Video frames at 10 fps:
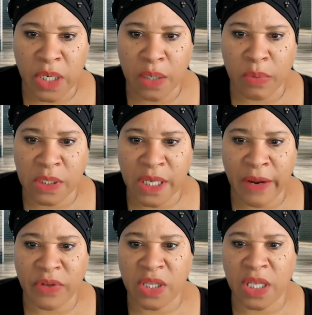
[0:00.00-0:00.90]
Nina wants
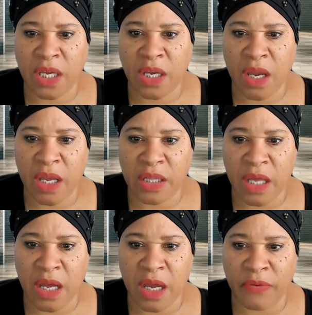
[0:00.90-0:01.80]
everything
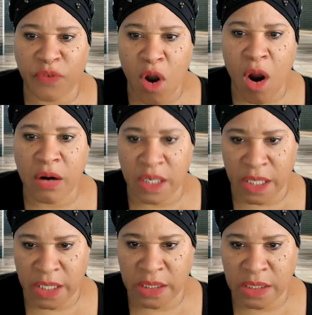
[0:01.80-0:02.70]
of
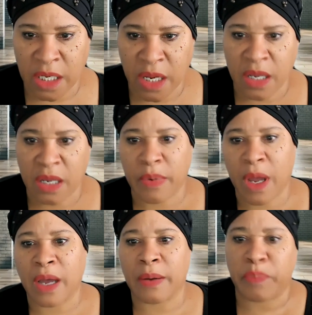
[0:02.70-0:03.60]
Carly's,
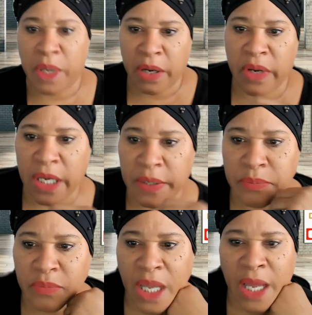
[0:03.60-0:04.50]
period.
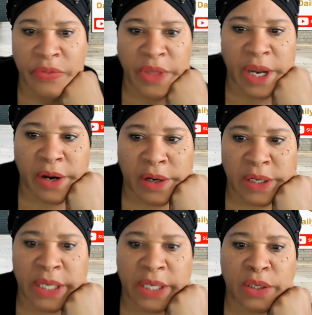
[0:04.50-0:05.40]
And
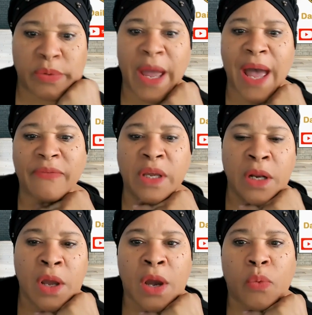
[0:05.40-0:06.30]
there you have
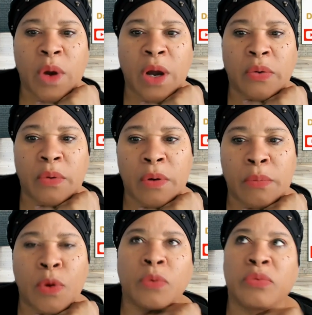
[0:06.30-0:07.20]
it. Well,
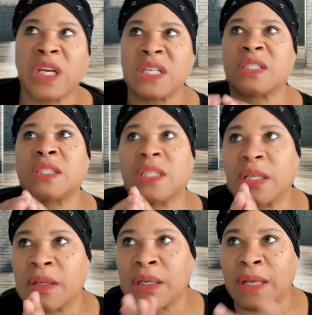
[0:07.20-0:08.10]
Maurice
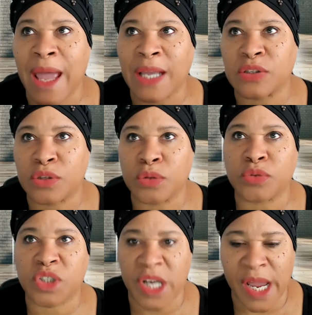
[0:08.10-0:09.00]
likes
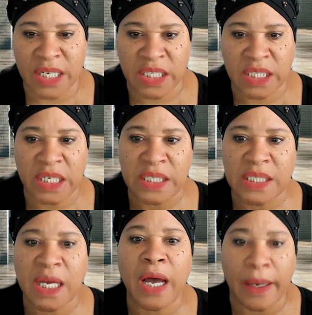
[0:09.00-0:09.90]
to change
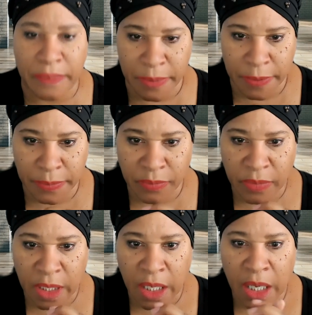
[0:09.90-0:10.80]
things up.
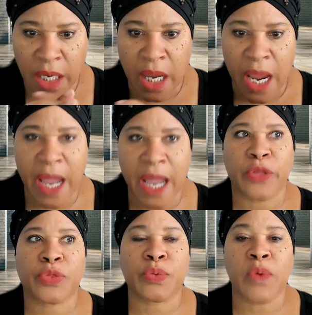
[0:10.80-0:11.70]

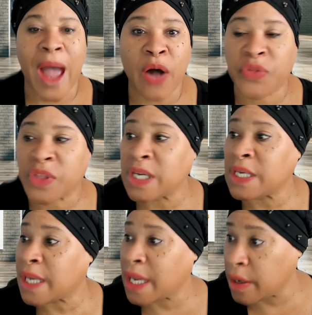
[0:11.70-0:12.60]
And throughout the
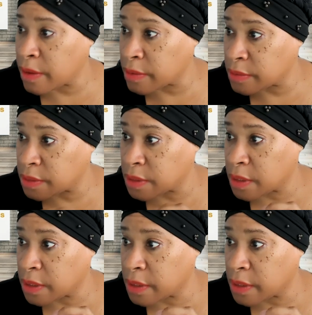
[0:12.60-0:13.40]
years,